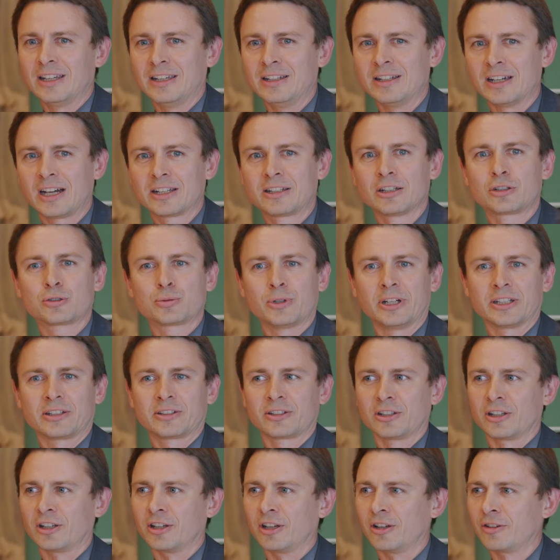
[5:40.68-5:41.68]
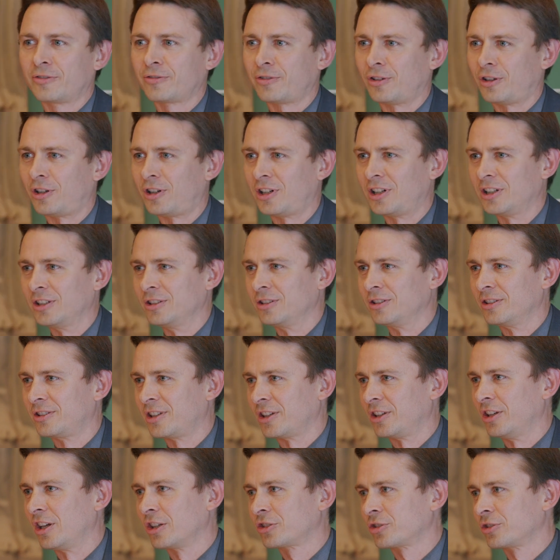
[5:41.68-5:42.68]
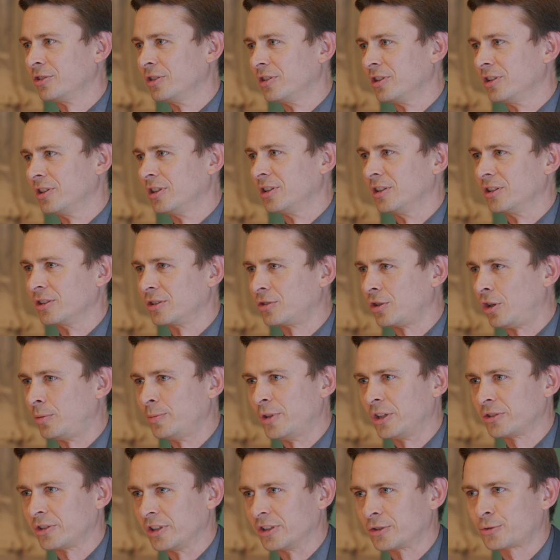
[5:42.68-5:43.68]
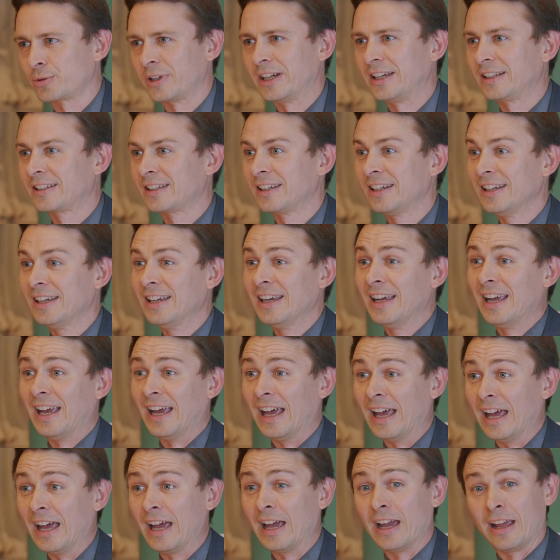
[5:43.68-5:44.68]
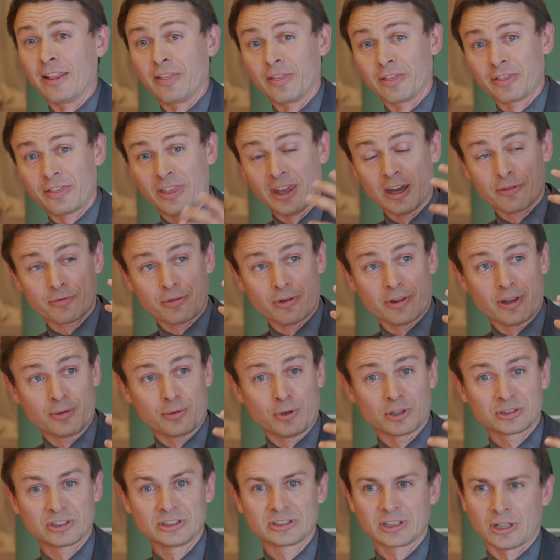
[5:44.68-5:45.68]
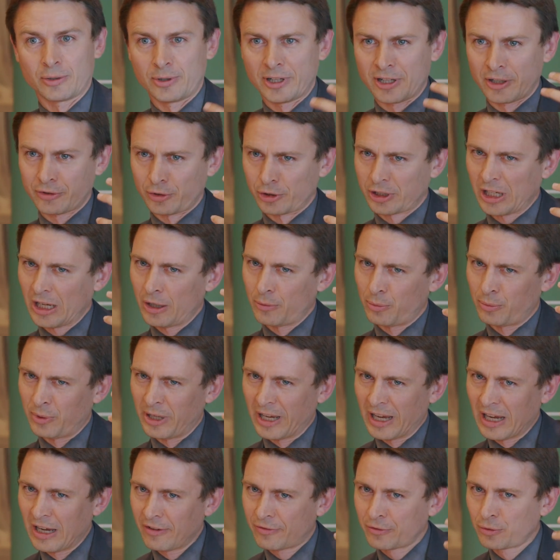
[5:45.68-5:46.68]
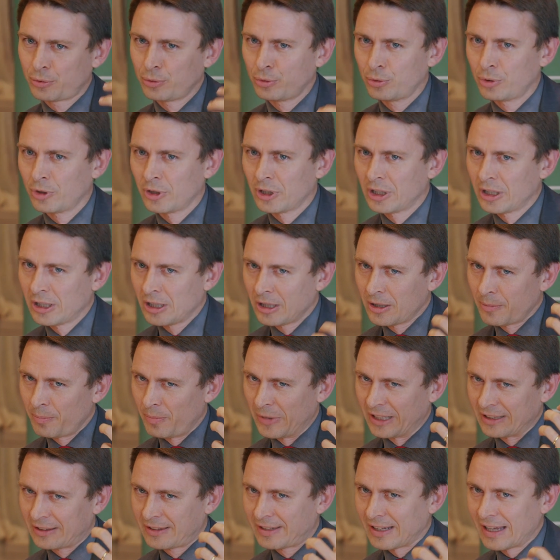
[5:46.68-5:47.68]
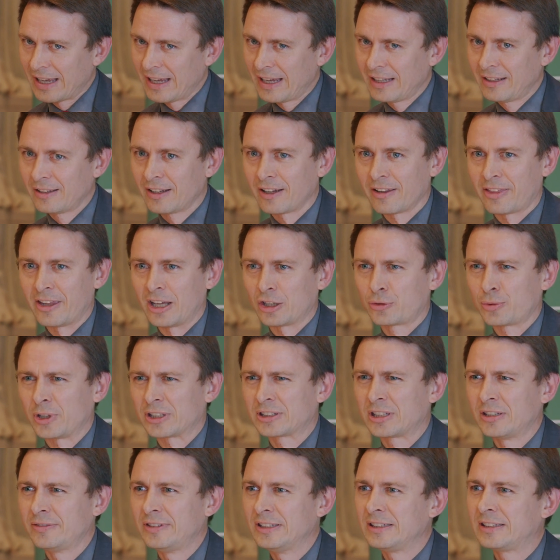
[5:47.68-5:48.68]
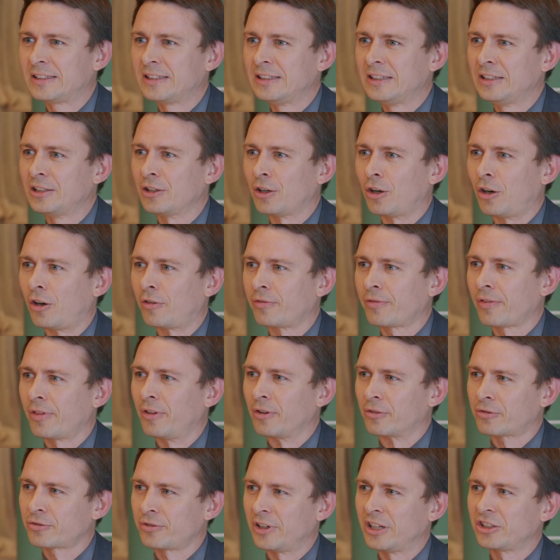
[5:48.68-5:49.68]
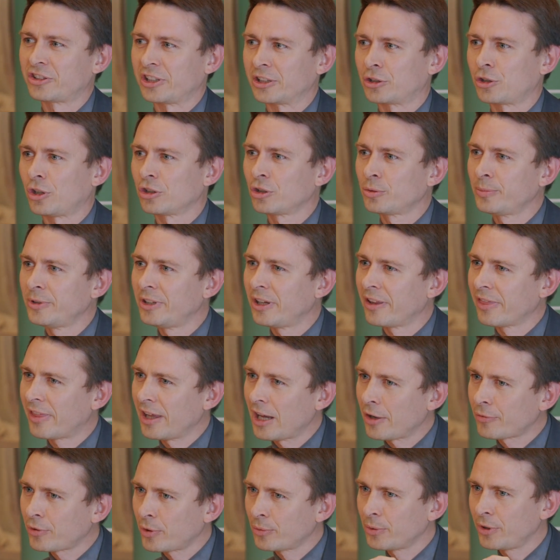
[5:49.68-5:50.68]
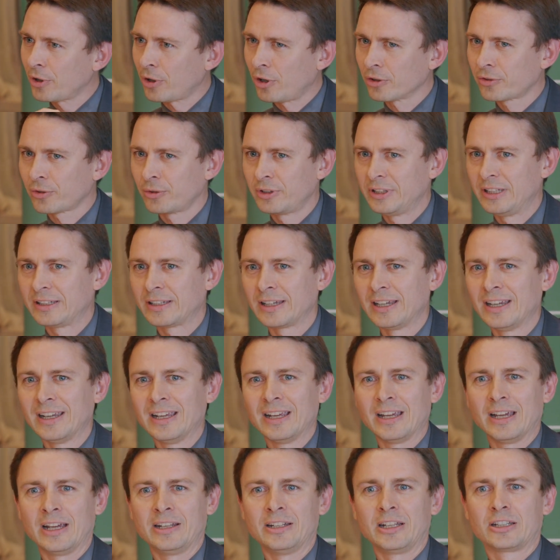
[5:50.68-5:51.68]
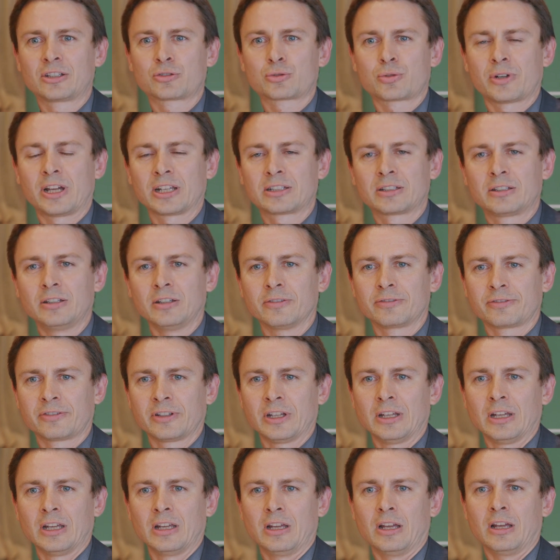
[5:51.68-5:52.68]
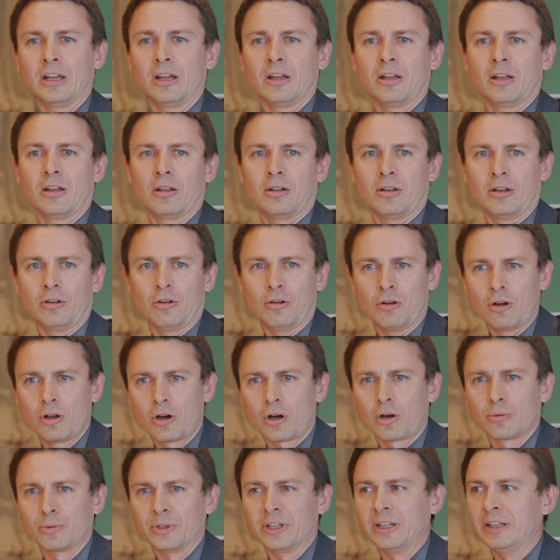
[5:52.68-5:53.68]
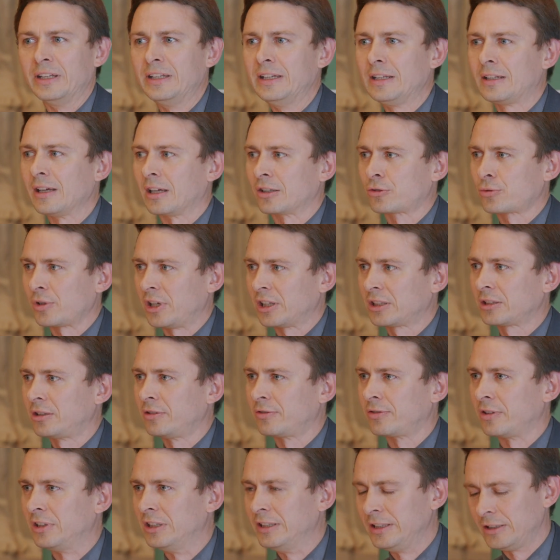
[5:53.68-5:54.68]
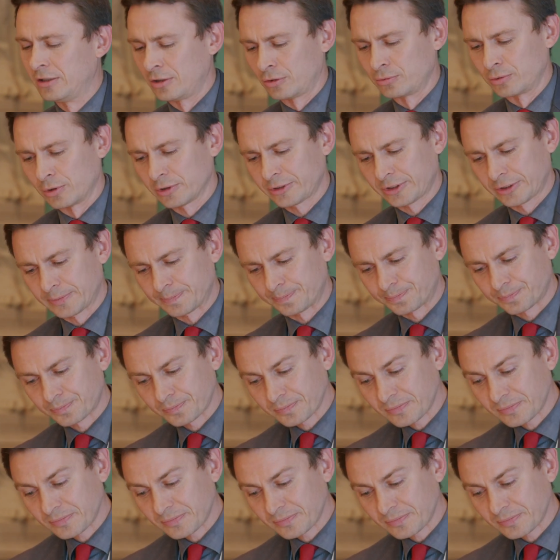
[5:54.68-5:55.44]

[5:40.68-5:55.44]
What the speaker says: inadequate for international commerce and trade, and therefore there was this awareness, okay, we have to maintain the attractivity of the French economy, and therefore we also need an attractive law, we need attractive legal rules.